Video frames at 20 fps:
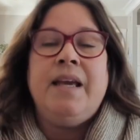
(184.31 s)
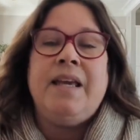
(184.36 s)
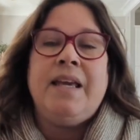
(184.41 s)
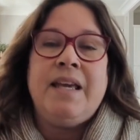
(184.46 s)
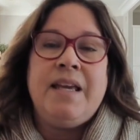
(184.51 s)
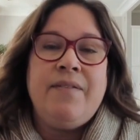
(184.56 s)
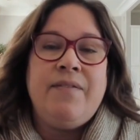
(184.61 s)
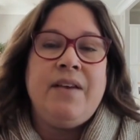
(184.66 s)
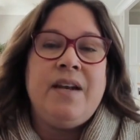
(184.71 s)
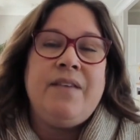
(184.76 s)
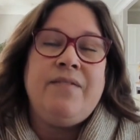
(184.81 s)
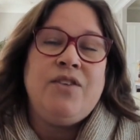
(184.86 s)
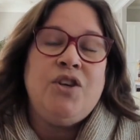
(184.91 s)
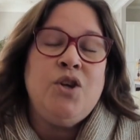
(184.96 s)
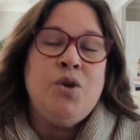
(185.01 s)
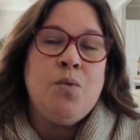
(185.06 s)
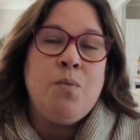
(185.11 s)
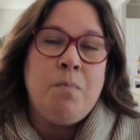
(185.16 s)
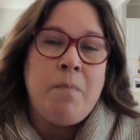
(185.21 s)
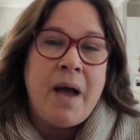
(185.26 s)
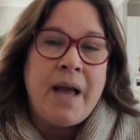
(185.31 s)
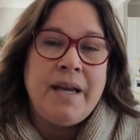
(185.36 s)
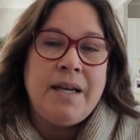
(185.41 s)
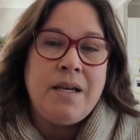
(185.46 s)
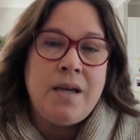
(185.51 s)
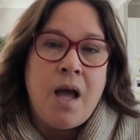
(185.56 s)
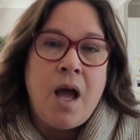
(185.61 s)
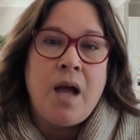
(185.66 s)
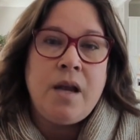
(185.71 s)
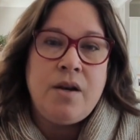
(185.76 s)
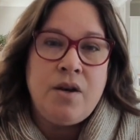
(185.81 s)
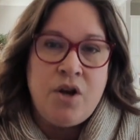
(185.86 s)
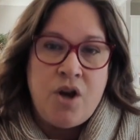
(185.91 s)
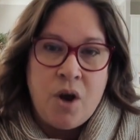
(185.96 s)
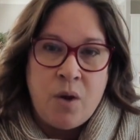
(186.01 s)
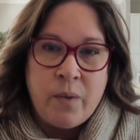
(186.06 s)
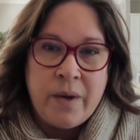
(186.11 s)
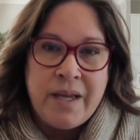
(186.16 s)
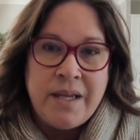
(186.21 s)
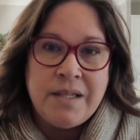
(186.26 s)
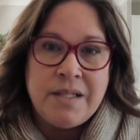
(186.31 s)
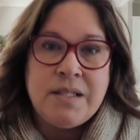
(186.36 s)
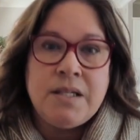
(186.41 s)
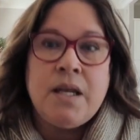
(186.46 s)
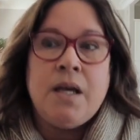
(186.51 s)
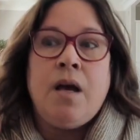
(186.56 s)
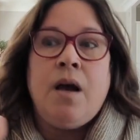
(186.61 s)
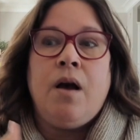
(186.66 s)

even if you might not know it